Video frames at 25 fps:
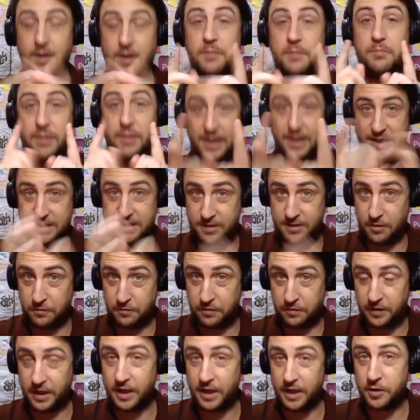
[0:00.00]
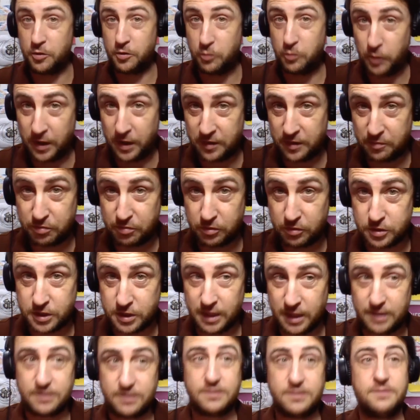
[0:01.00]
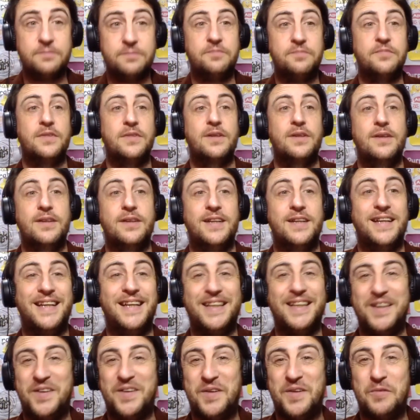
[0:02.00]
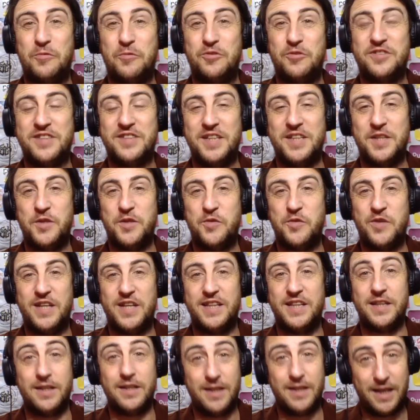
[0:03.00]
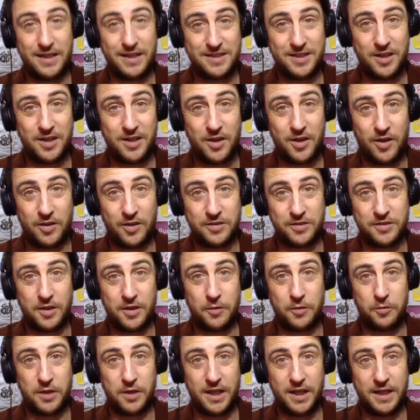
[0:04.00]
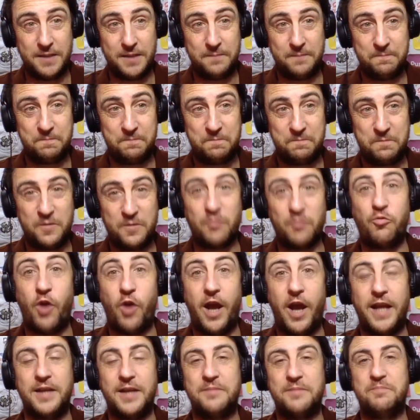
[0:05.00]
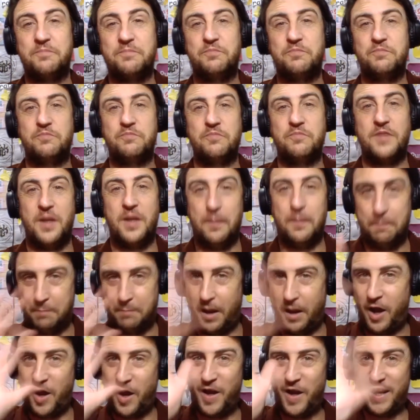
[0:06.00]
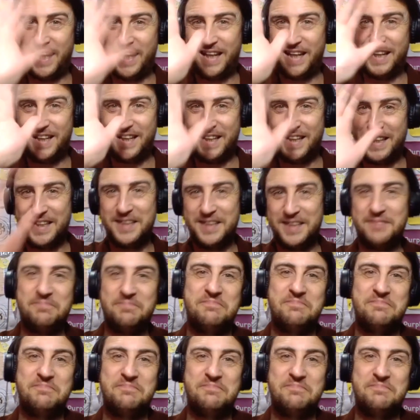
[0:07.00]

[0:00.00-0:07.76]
Please don't forget your weather projects. And I will see you in the next class. OK, right. Bye.